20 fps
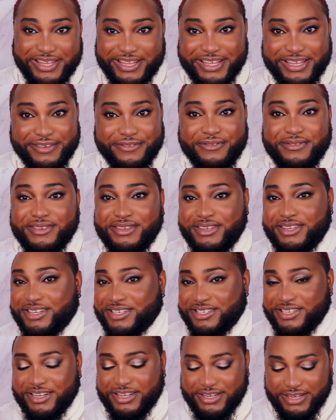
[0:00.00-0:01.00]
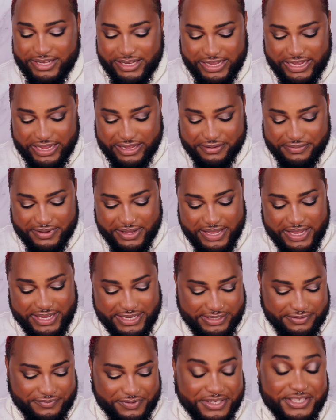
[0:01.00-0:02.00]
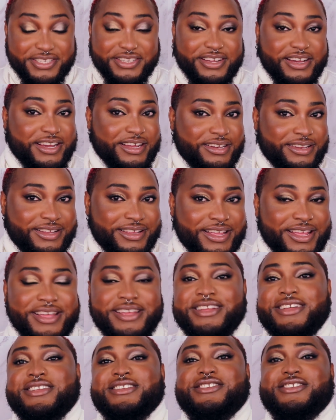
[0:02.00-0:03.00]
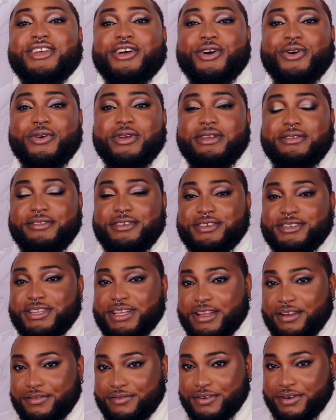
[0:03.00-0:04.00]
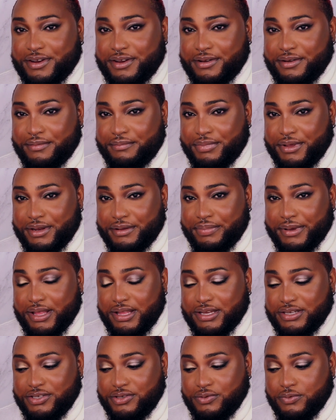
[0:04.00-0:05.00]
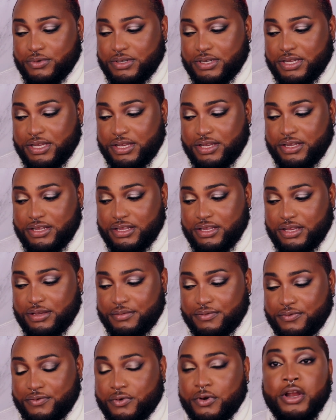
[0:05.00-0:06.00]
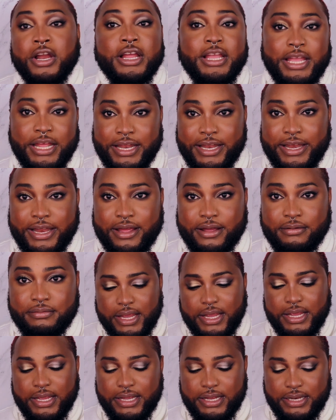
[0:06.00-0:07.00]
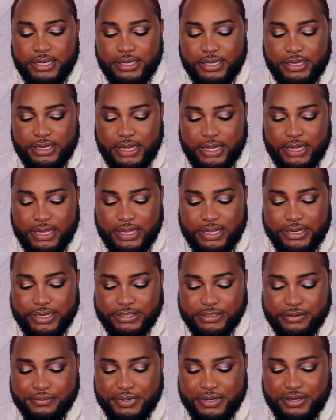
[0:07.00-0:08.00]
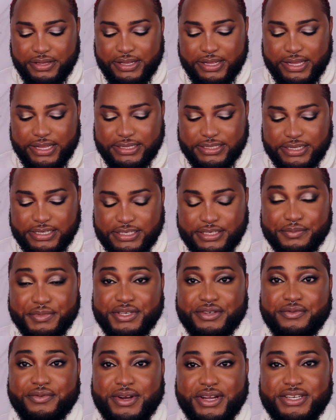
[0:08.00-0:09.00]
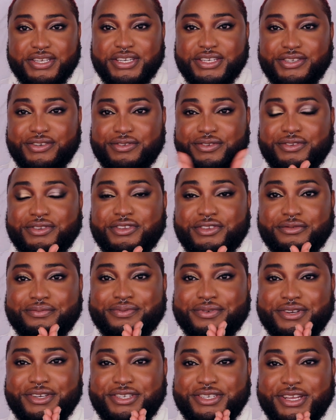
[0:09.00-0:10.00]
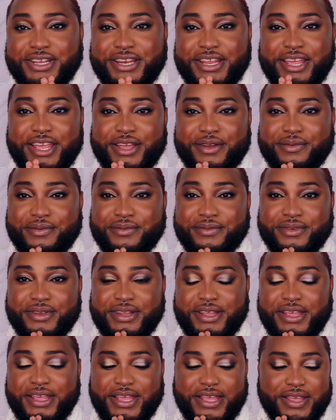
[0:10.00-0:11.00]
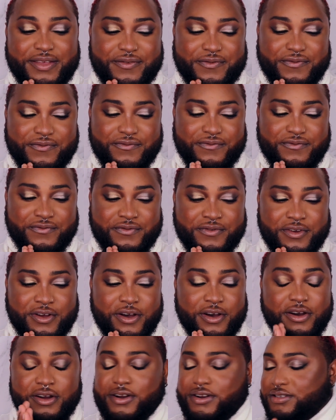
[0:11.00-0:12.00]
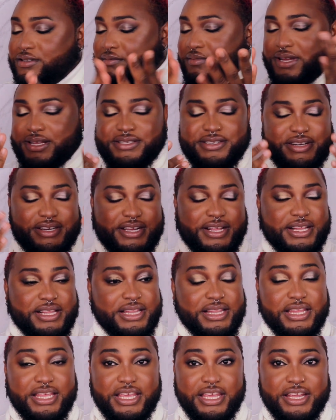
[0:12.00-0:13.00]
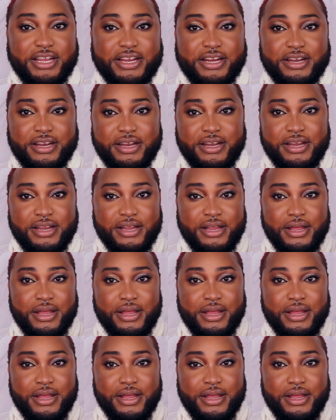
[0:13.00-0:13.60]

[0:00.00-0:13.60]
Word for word: The On collab has restocked. So if there's ever been a palette you wanted to get and couldn't get before, get it now. And uh, that's gonna be it, you guys. Thank you so much for watching. I truly appreciate it. And if all hearts and minds are clear,